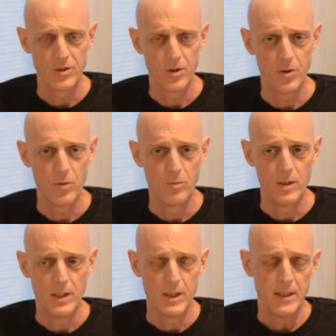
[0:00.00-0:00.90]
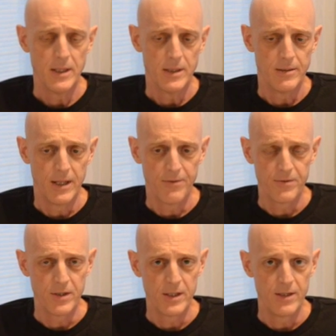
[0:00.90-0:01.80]
So
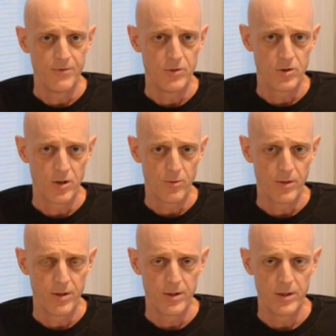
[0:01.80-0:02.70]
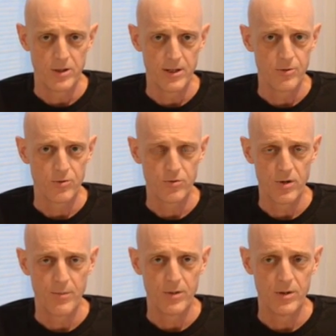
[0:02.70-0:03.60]
definitely if you start with uh, essential
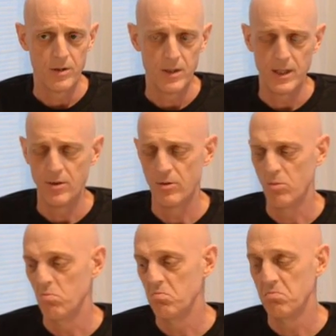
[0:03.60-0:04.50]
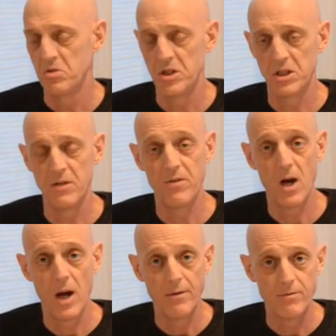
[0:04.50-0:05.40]
tremor and you're
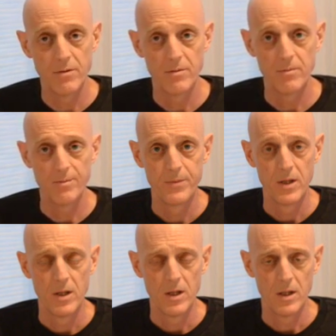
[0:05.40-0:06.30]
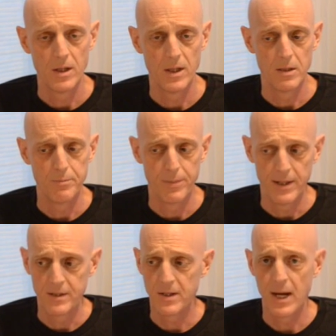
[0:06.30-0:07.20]
sixty-five, um,
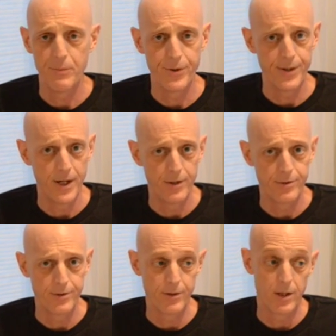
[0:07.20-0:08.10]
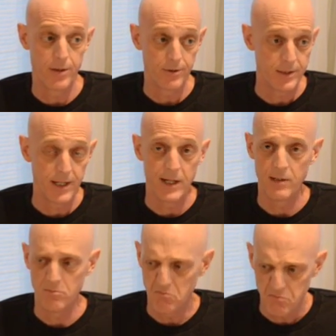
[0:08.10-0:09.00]
by the time you're one hundred or one hundred
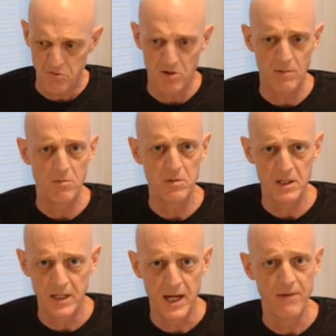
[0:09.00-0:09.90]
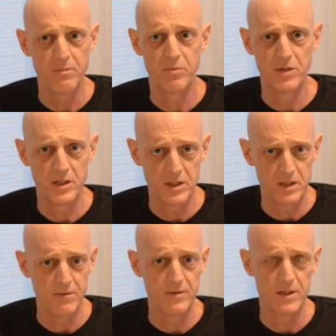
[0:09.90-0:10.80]
ten, probably going to have a pretty
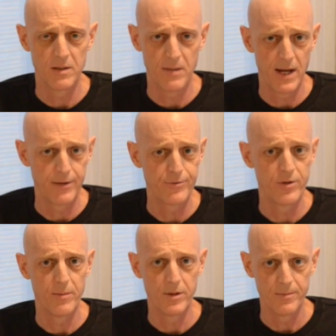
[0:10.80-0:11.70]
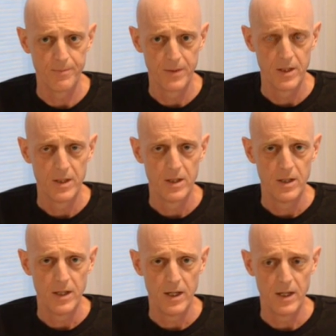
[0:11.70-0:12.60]
significant amount of tremor.
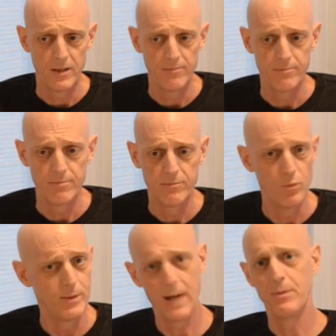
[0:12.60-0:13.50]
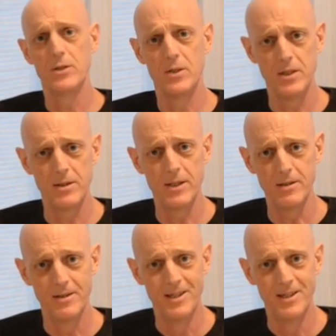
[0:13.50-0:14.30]
And we'll be happy to see you then.